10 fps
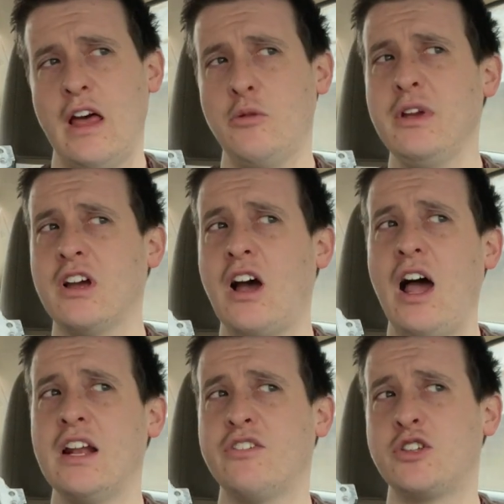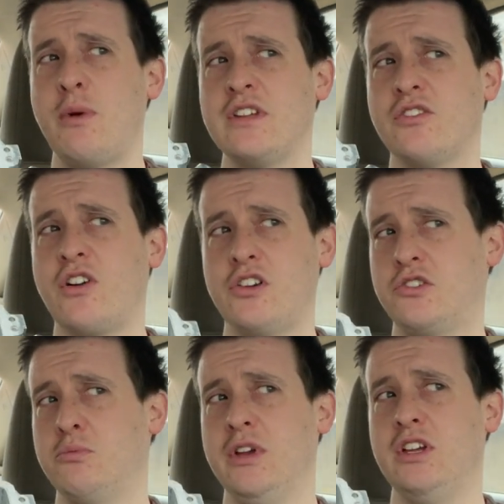That'll be a kind of expensive
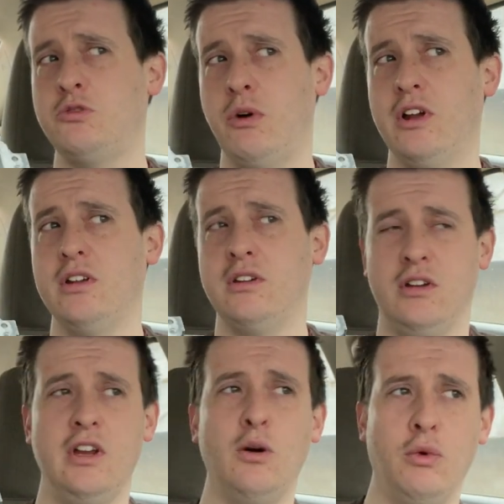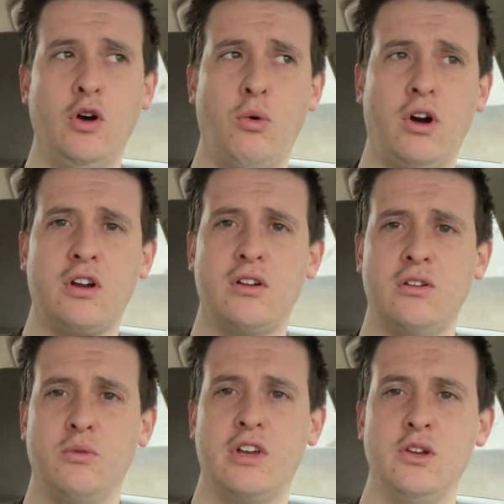custom piece, but it will work.
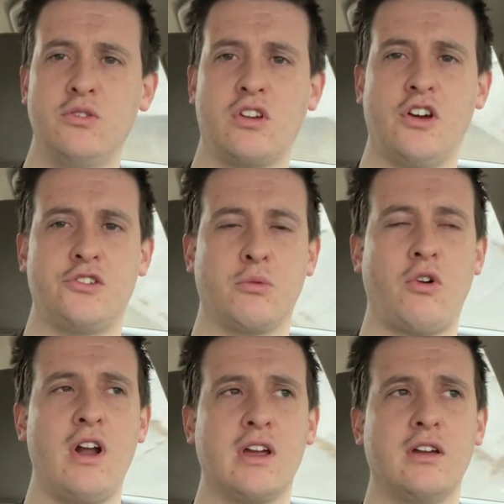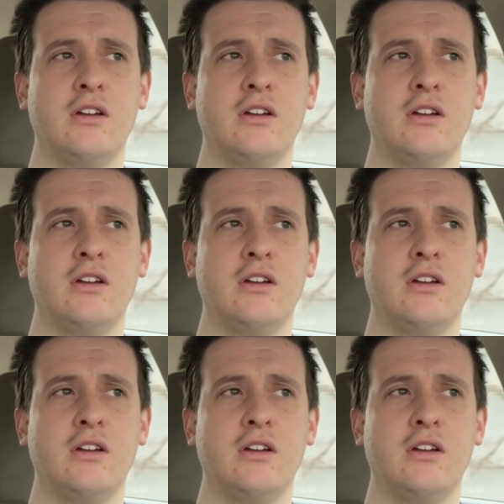We can use the custom crank.